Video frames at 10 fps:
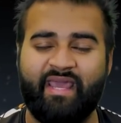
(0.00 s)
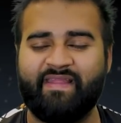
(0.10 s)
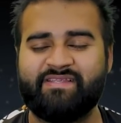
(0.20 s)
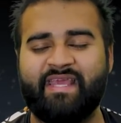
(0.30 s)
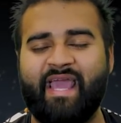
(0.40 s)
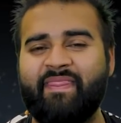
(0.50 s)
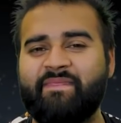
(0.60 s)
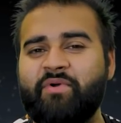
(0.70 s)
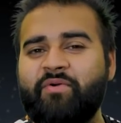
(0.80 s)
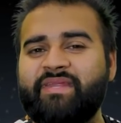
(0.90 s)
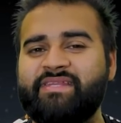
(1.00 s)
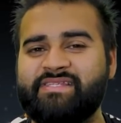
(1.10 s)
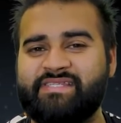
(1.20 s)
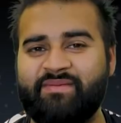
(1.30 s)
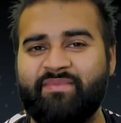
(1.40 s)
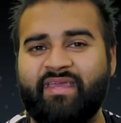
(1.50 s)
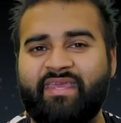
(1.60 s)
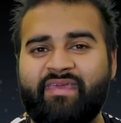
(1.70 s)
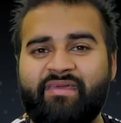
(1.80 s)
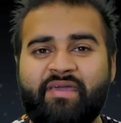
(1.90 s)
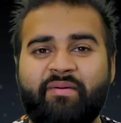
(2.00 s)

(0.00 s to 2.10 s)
and I think at the moment it doesn't seem like it,